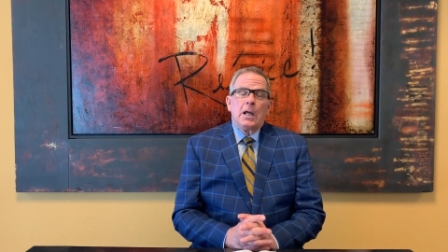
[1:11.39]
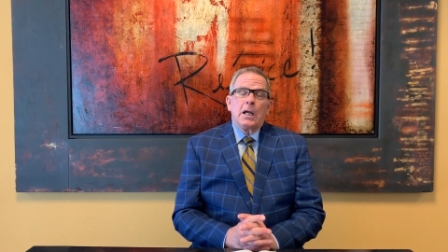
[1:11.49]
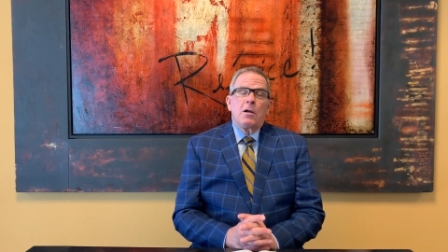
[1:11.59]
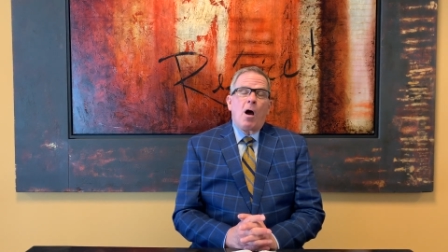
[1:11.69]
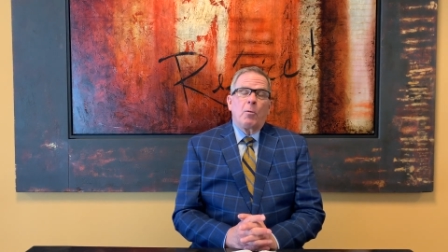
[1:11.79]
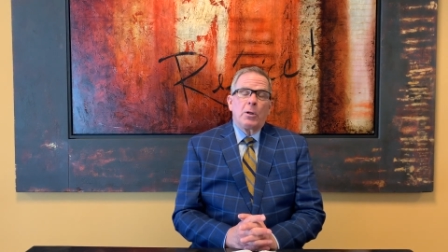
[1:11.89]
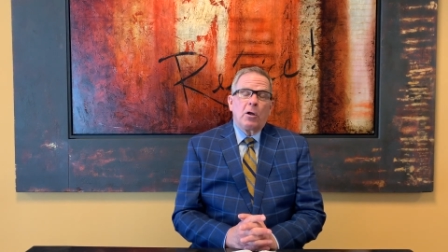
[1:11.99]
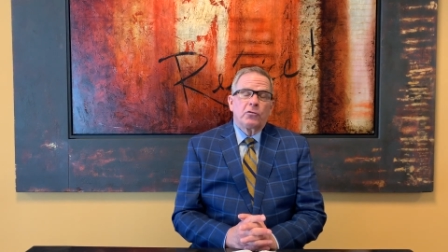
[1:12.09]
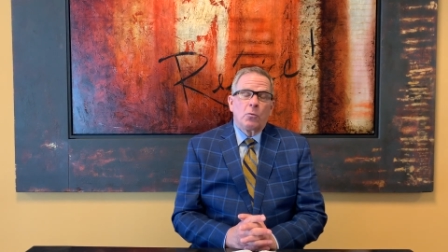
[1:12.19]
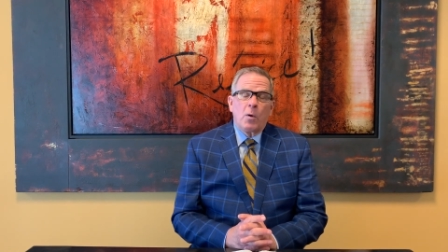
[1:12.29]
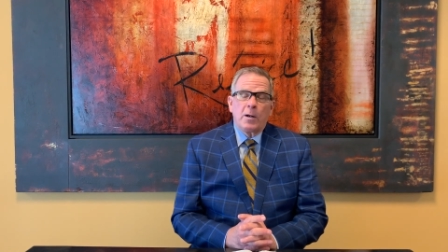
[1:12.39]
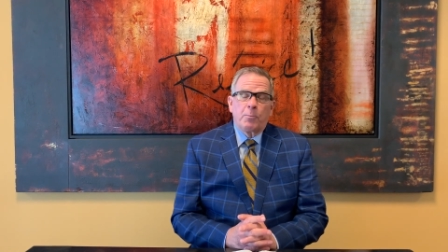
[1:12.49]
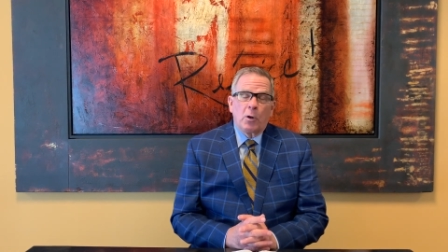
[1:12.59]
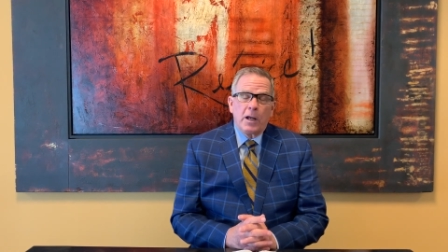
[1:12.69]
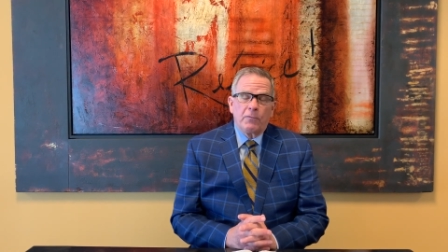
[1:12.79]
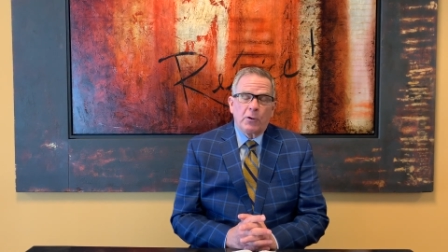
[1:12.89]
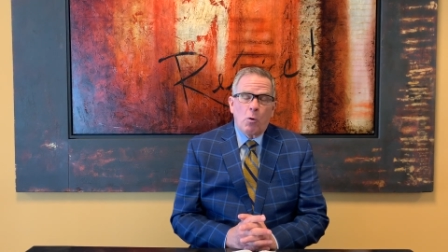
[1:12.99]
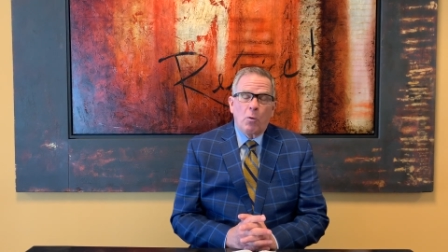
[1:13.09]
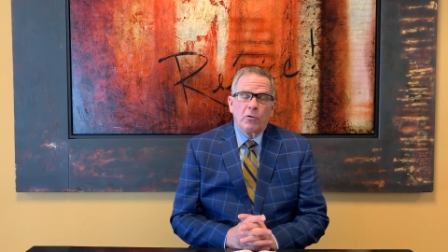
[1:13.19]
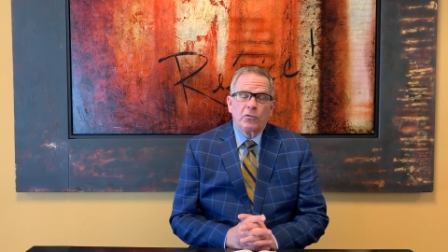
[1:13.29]
And God, we also want to pray for
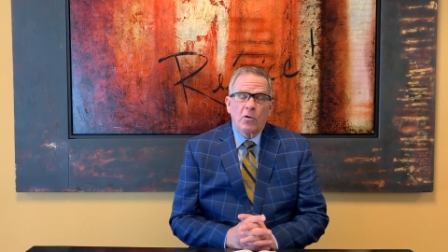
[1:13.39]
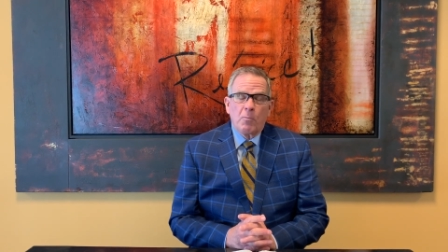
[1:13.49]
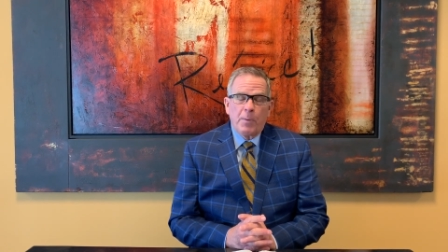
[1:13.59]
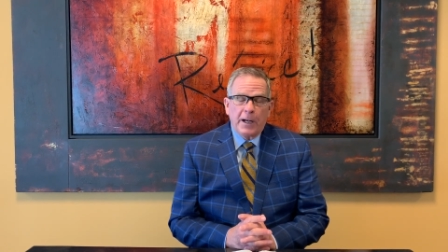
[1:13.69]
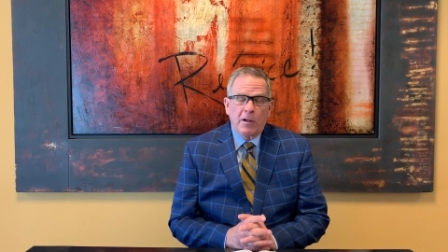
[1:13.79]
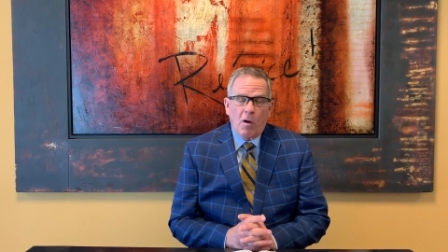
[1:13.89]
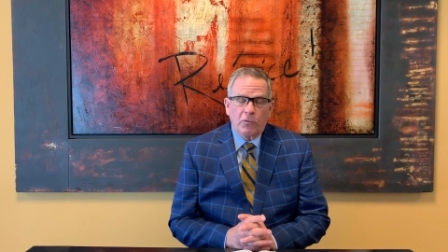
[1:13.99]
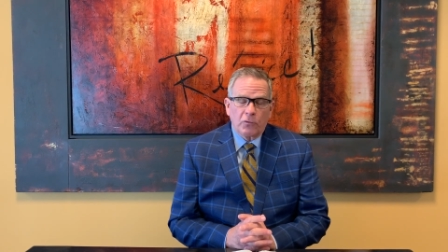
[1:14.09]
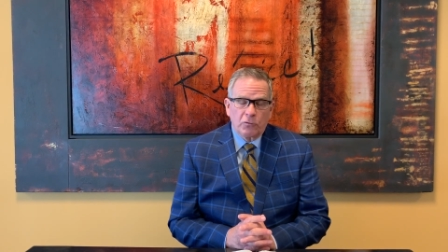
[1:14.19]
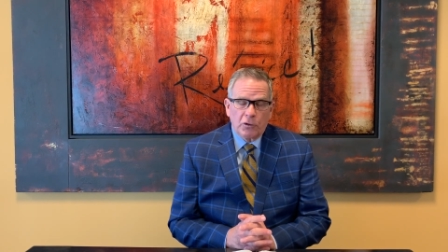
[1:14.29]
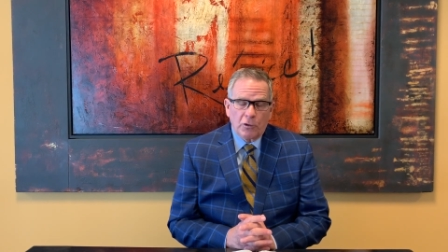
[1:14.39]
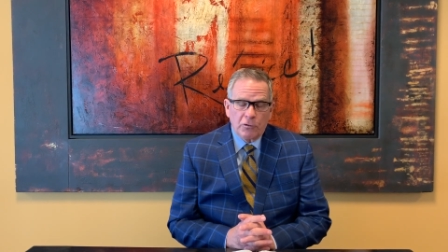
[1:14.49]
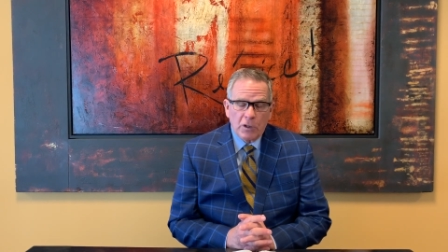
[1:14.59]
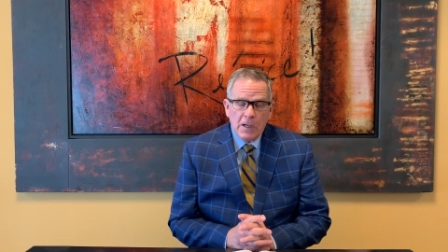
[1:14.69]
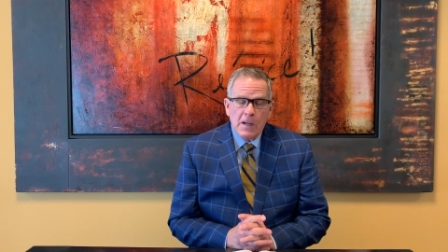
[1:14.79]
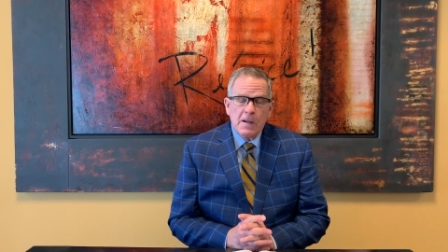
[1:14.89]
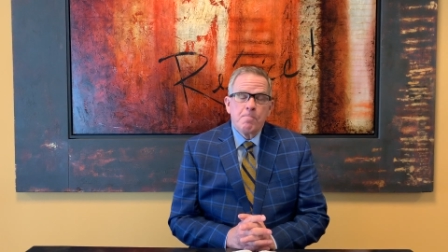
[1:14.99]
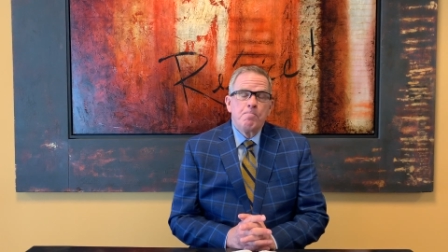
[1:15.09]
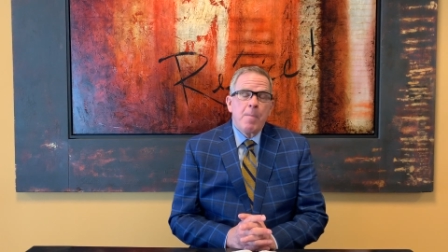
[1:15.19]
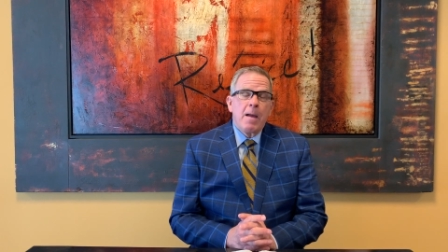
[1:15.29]
Cornerstone Pentecostal Church
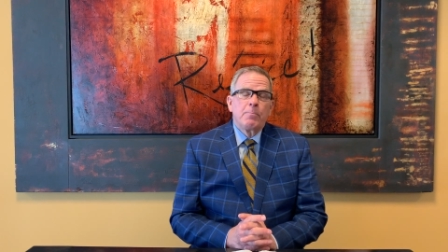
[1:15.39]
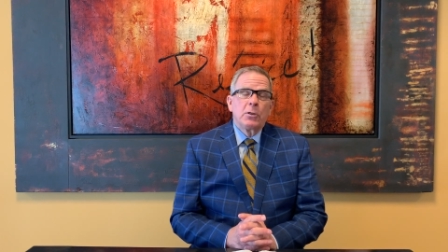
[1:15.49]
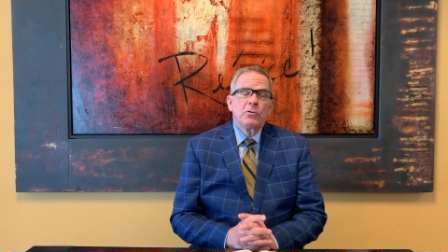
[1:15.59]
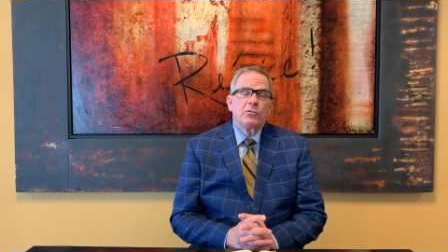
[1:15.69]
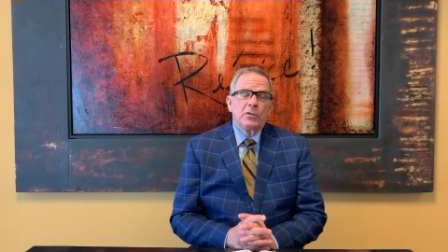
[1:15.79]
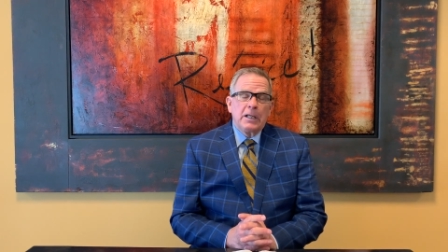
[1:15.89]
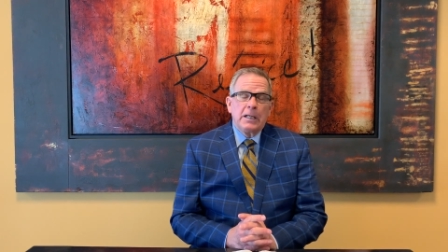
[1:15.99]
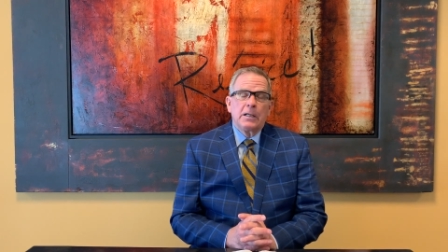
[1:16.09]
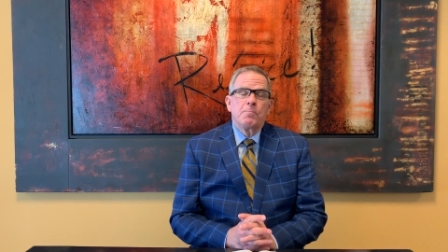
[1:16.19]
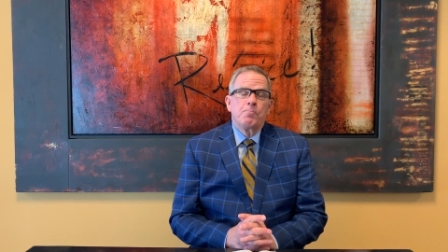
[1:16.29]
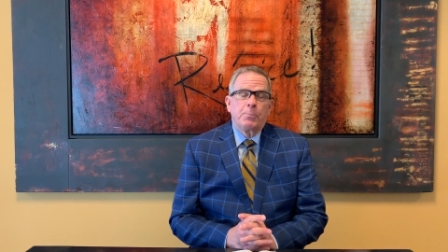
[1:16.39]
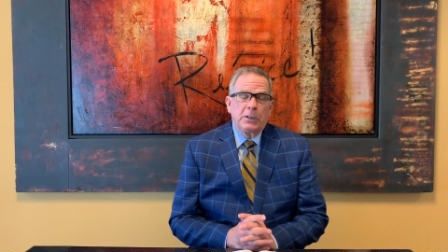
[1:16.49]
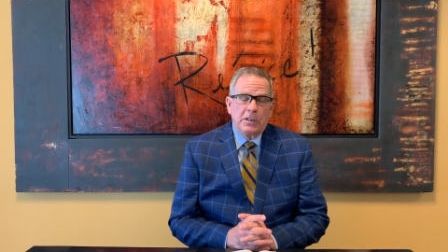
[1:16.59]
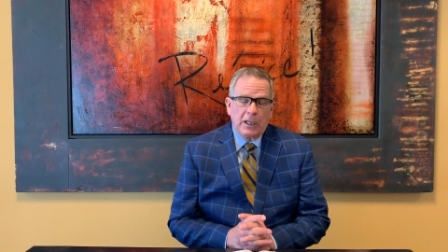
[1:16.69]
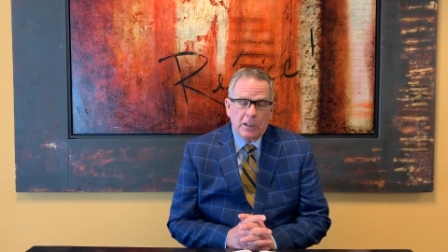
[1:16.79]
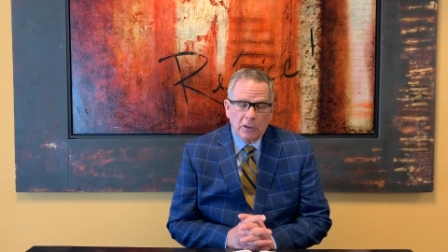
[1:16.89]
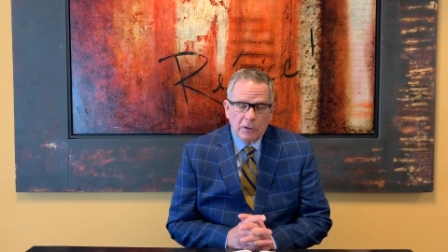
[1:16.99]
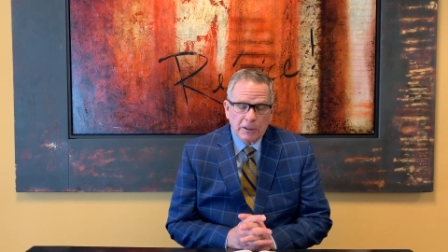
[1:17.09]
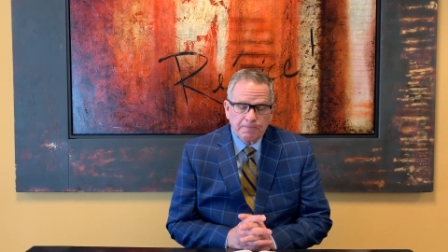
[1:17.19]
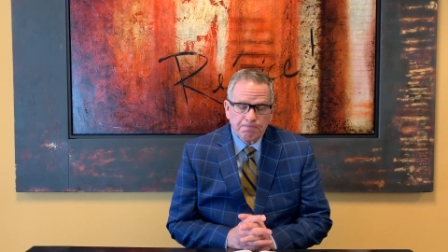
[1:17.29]
members in
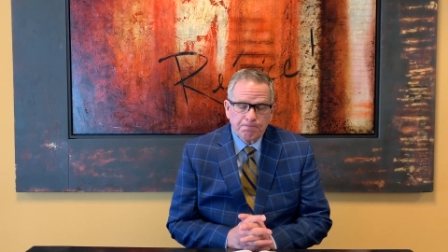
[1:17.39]
particular.